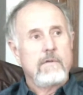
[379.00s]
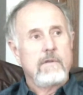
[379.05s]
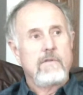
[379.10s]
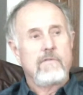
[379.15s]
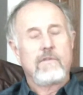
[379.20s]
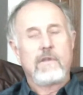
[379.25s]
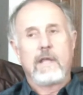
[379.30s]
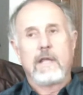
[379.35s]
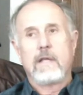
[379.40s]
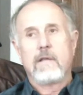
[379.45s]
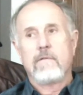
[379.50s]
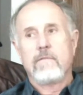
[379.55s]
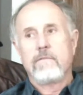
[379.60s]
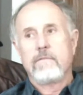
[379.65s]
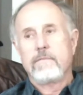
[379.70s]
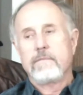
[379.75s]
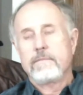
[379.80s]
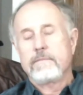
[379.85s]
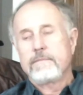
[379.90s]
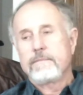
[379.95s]
for the sake
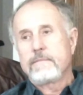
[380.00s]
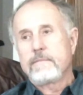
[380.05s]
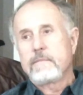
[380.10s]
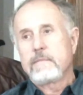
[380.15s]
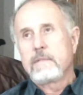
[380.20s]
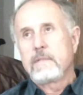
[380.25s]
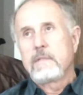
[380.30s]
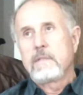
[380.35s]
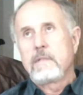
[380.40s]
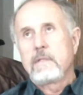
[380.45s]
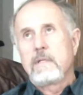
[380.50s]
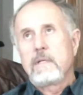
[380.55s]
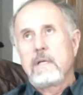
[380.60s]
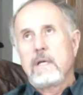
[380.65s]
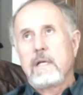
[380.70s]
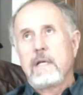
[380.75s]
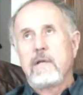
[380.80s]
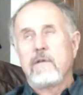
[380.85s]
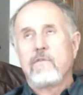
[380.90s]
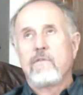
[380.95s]
of,
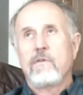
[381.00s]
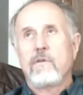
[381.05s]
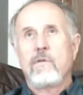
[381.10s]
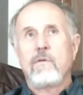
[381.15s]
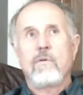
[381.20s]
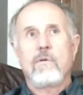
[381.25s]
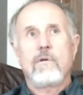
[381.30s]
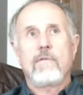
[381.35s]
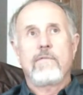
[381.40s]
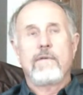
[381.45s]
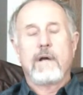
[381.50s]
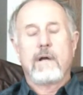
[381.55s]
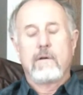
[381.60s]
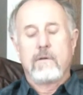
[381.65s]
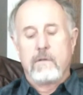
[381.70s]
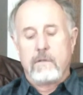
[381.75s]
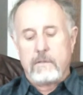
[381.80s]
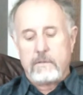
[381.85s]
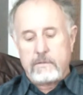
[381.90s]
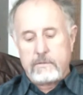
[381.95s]
I guess, the newer
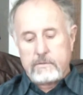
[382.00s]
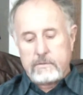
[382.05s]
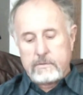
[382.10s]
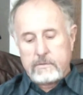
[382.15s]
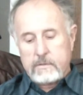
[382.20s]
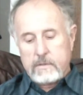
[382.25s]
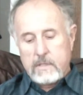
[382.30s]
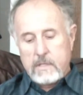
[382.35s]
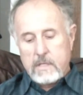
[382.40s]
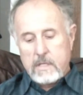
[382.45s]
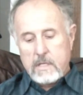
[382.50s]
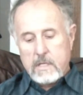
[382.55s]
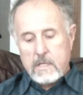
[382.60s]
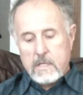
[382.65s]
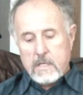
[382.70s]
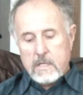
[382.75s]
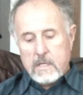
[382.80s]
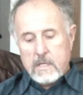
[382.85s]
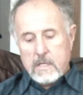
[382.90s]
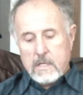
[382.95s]
falconers.
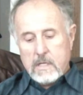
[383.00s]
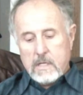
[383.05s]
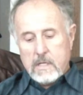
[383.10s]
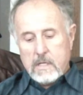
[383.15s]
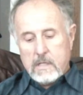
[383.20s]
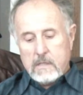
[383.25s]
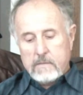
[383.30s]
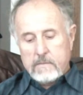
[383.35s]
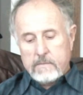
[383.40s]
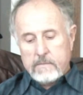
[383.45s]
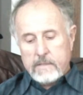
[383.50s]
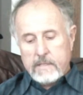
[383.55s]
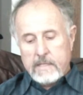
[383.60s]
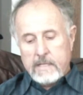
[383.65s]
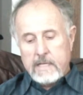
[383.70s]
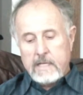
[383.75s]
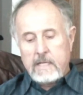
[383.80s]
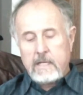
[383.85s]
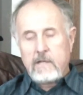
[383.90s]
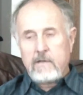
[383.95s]

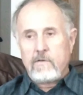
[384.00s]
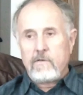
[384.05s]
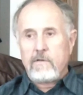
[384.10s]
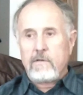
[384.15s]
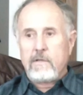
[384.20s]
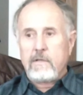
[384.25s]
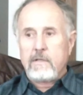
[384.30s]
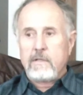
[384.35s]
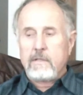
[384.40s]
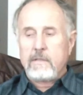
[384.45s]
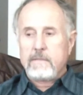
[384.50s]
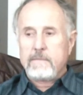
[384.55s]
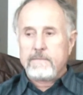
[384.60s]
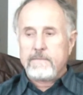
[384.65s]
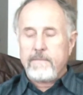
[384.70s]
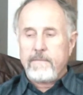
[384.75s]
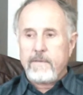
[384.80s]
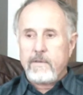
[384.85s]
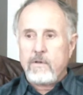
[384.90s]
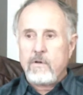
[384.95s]
And that is,
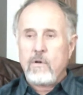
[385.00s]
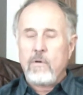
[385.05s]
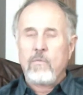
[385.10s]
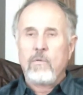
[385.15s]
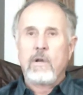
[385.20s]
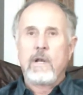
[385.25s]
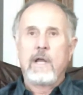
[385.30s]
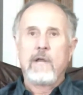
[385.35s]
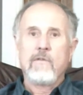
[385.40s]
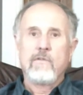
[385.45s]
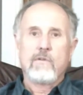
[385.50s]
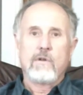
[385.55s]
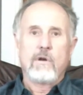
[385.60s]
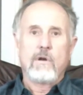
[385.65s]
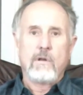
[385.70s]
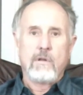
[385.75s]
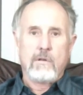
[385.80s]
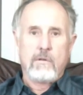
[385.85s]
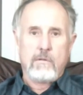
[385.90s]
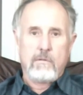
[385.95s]
you know, when I
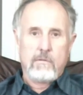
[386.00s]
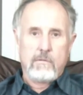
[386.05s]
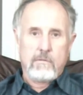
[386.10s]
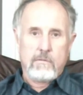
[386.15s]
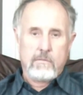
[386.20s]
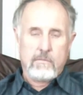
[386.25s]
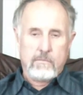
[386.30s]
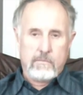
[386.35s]
started